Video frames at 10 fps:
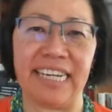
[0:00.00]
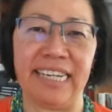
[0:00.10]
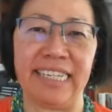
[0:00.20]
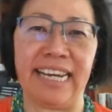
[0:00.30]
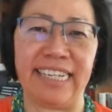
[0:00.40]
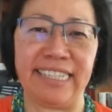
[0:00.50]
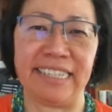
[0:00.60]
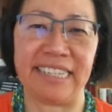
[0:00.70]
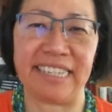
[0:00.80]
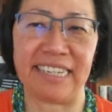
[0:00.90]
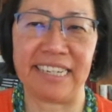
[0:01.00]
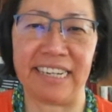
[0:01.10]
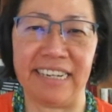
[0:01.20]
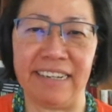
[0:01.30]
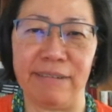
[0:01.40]
and agency.
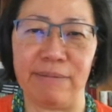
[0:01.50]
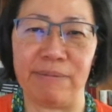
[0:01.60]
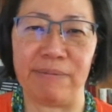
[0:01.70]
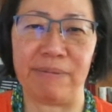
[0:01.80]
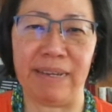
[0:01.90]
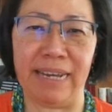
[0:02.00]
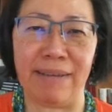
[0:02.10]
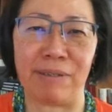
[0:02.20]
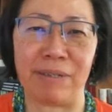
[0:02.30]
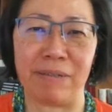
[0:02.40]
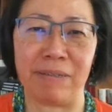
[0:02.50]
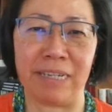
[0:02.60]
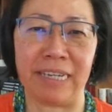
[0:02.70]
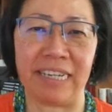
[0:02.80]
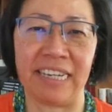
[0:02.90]

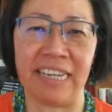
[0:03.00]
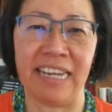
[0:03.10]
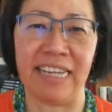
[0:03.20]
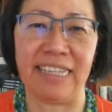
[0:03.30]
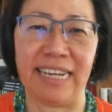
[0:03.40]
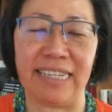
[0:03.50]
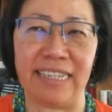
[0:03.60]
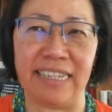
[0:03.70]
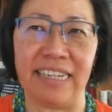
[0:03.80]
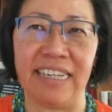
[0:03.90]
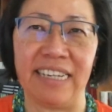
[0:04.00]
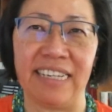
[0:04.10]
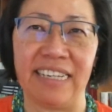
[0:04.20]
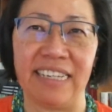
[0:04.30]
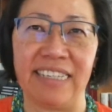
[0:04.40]
Absolutely. That
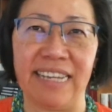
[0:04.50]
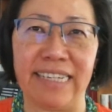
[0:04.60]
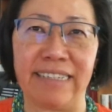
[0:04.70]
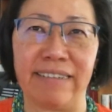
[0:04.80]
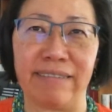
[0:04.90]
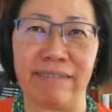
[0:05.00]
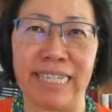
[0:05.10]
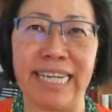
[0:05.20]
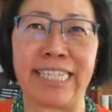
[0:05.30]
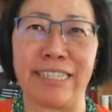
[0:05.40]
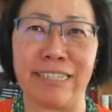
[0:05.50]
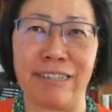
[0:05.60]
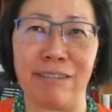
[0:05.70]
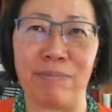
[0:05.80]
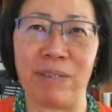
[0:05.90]
that connection
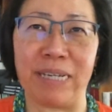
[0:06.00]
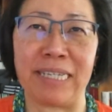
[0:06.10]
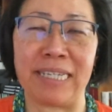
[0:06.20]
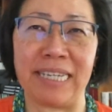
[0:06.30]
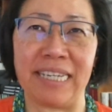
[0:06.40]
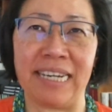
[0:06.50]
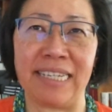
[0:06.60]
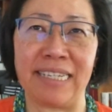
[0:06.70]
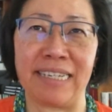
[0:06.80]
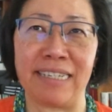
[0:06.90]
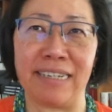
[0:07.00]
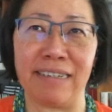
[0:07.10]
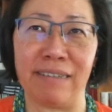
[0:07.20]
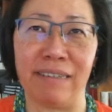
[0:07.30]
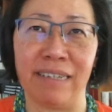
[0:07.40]
to place has such
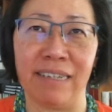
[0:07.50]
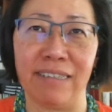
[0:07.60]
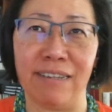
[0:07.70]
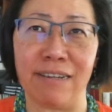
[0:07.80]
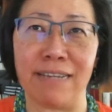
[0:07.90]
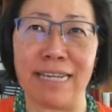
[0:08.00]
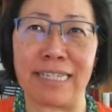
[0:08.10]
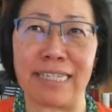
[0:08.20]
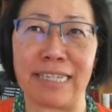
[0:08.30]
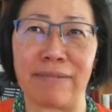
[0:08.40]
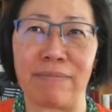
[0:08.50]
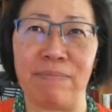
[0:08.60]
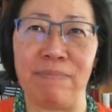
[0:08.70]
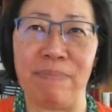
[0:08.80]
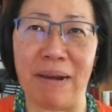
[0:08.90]
a long-lasting
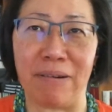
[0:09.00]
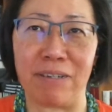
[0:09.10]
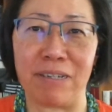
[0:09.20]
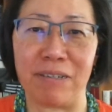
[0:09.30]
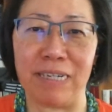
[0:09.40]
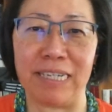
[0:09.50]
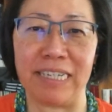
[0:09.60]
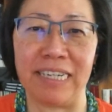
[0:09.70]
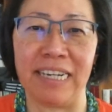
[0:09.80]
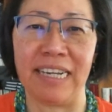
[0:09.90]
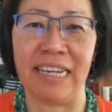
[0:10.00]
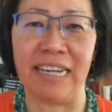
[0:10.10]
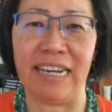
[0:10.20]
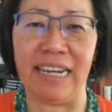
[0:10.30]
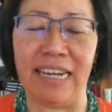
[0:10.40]
power to it,
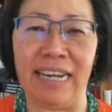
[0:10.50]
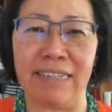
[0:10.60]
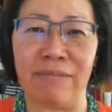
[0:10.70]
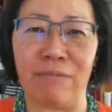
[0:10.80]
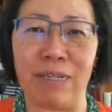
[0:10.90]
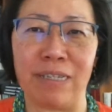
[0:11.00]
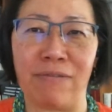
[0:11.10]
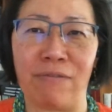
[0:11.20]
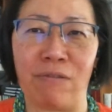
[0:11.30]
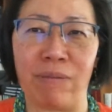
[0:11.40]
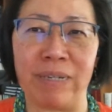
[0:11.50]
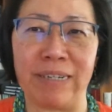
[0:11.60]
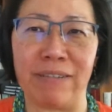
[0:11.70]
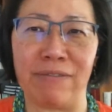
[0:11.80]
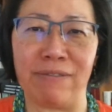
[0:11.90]
and one's
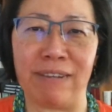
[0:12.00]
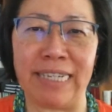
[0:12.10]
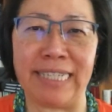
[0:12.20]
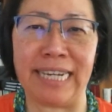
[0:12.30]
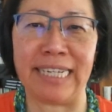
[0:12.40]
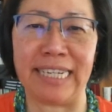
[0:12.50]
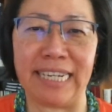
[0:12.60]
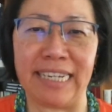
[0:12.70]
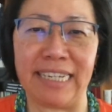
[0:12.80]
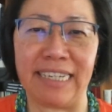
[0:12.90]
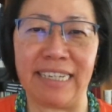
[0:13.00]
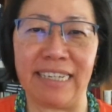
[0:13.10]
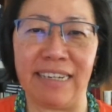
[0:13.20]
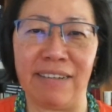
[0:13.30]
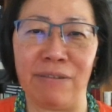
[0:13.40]
formative identity
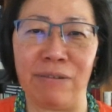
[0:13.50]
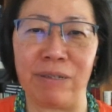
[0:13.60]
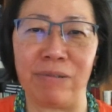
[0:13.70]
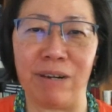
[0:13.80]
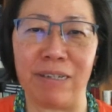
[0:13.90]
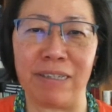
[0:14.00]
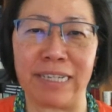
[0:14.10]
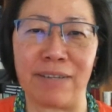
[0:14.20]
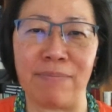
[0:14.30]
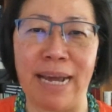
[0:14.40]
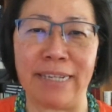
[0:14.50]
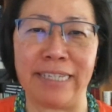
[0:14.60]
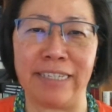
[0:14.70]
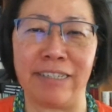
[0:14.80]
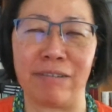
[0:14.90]
of who you are. Like the
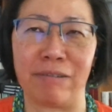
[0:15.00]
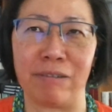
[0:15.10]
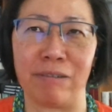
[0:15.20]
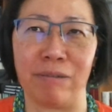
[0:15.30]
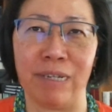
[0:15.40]
passage through